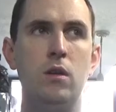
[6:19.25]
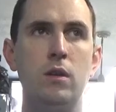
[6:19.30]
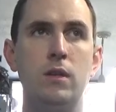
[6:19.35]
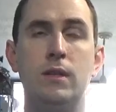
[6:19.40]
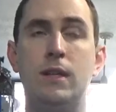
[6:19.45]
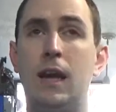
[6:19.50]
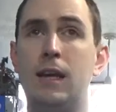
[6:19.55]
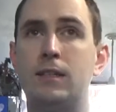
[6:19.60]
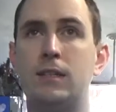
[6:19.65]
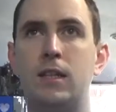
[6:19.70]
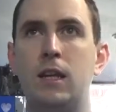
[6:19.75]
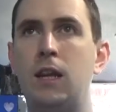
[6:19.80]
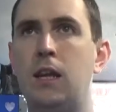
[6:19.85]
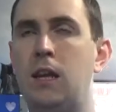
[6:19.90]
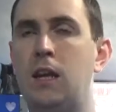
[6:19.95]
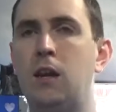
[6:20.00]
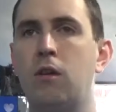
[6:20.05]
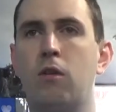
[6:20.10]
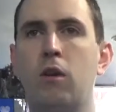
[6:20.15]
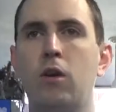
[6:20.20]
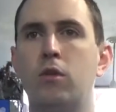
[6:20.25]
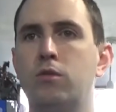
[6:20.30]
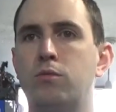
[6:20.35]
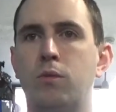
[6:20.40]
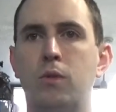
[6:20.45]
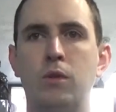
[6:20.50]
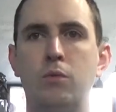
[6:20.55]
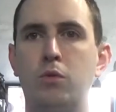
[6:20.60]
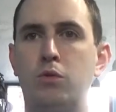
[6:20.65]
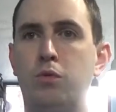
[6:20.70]
Destiny Heroes,
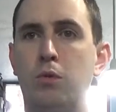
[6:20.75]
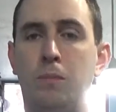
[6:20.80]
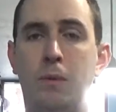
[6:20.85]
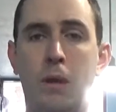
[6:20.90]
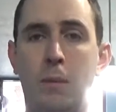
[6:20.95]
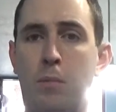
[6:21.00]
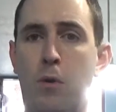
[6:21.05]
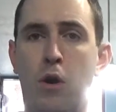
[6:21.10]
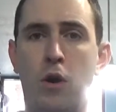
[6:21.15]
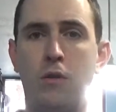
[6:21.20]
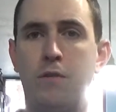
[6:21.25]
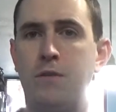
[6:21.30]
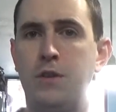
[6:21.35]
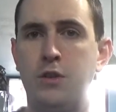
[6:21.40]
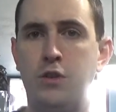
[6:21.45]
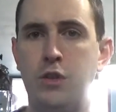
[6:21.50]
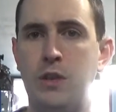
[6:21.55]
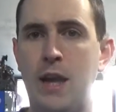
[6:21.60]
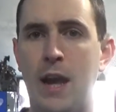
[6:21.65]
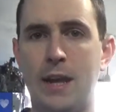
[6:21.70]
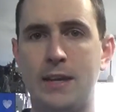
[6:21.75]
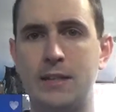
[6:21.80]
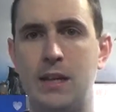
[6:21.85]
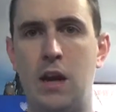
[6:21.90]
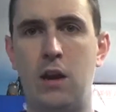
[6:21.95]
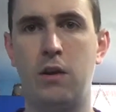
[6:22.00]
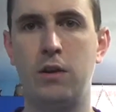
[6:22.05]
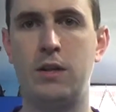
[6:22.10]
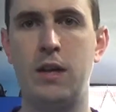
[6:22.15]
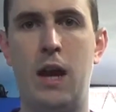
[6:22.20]
which would be a part of the GX
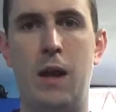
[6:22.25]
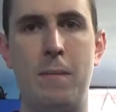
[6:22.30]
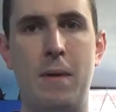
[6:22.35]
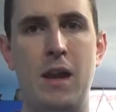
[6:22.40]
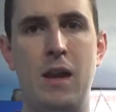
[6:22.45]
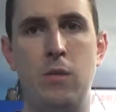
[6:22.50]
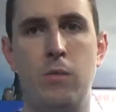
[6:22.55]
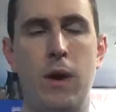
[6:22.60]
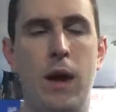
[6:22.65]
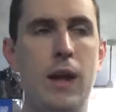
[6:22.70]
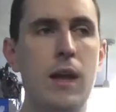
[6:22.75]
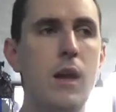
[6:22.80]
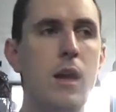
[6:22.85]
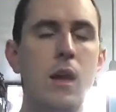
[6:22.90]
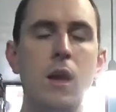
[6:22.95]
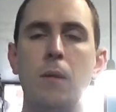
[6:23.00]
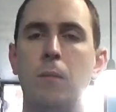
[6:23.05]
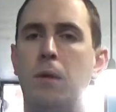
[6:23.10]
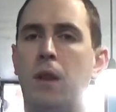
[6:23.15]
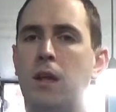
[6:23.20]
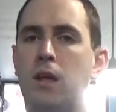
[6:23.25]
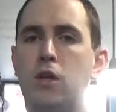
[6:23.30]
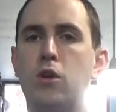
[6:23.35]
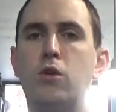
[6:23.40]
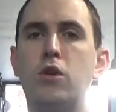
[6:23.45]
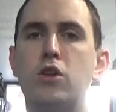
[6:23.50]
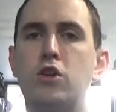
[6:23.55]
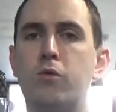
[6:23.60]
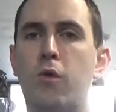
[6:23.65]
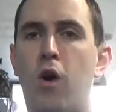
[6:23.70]
era time anyway. But like, you
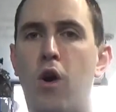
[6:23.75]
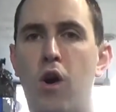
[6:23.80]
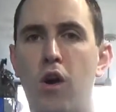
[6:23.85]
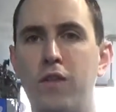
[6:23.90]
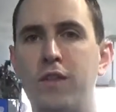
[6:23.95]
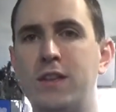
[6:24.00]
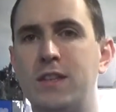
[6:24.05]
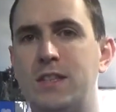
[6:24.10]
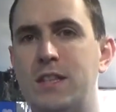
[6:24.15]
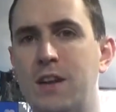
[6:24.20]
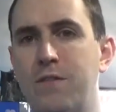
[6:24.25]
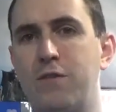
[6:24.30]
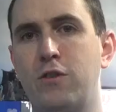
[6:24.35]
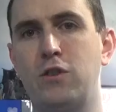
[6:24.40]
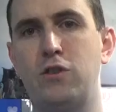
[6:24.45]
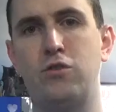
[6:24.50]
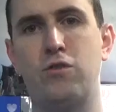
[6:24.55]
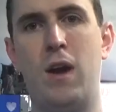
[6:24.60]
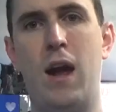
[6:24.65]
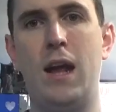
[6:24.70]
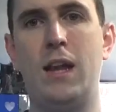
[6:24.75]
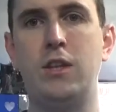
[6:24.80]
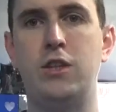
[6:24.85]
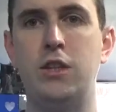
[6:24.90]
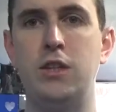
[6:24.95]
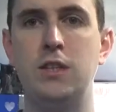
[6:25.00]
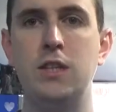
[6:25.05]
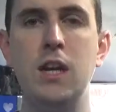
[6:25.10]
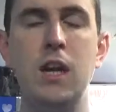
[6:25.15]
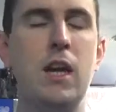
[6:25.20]
could do all these different
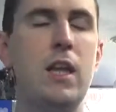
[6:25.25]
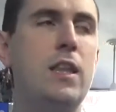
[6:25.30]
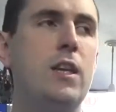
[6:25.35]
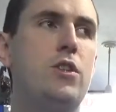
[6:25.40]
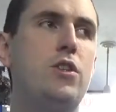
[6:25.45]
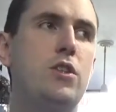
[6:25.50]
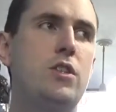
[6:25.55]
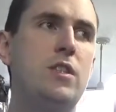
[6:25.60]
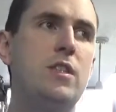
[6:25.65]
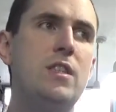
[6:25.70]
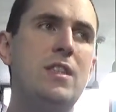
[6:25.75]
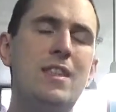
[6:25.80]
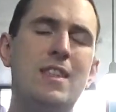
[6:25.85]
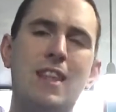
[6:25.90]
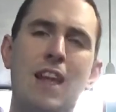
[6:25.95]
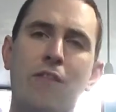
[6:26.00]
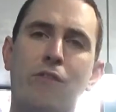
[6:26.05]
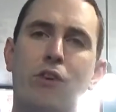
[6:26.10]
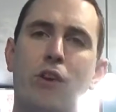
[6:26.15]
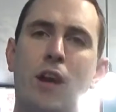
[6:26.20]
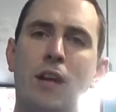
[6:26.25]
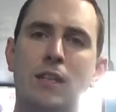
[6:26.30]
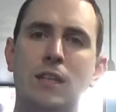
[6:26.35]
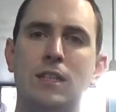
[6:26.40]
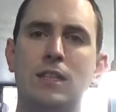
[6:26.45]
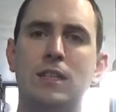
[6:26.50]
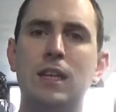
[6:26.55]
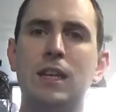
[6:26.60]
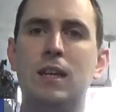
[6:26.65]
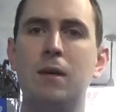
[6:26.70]
strategies that just never got to
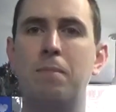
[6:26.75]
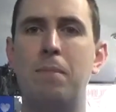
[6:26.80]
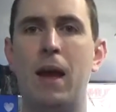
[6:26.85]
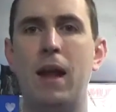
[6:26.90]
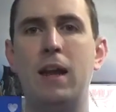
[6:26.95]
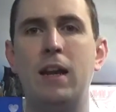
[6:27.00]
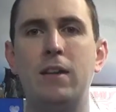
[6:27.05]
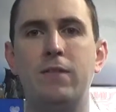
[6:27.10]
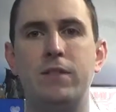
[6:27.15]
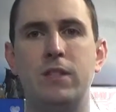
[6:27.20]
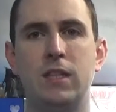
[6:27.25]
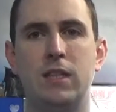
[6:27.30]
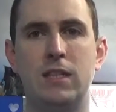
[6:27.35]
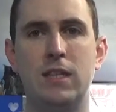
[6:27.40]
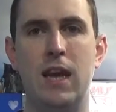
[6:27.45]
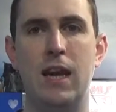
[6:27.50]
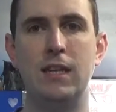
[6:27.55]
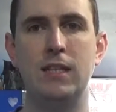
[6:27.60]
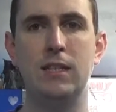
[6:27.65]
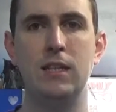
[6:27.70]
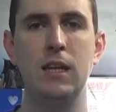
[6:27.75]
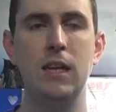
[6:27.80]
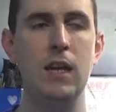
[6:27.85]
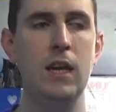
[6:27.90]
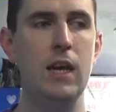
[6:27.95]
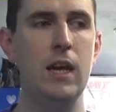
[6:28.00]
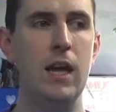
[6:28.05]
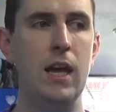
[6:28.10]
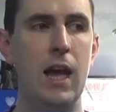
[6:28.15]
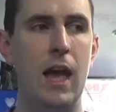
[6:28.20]
see competitive success,
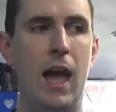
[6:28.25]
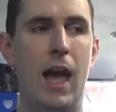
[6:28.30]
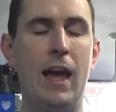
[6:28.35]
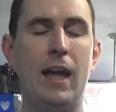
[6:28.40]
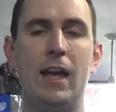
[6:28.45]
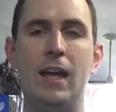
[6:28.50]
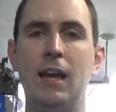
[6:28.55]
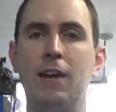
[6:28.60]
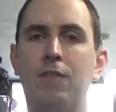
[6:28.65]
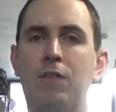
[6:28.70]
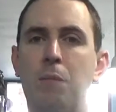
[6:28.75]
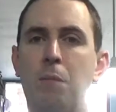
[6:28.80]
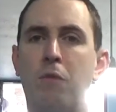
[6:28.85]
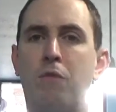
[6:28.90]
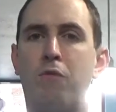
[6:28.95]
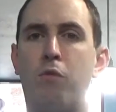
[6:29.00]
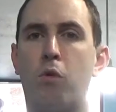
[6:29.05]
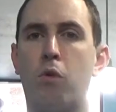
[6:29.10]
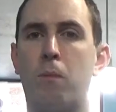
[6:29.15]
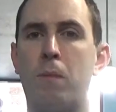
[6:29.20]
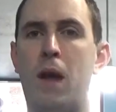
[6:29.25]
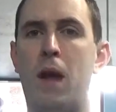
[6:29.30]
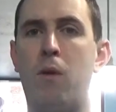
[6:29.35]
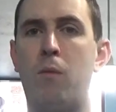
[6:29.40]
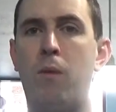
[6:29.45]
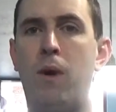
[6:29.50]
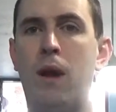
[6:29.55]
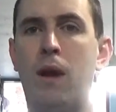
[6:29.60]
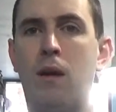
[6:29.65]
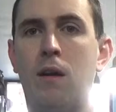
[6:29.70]
and give them a
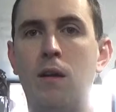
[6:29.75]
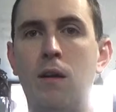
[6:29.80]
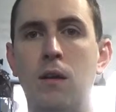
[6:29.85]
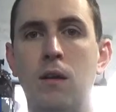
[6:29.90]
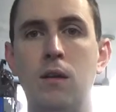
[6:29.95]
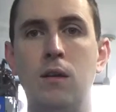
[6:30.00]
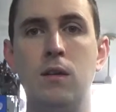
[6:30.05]
format where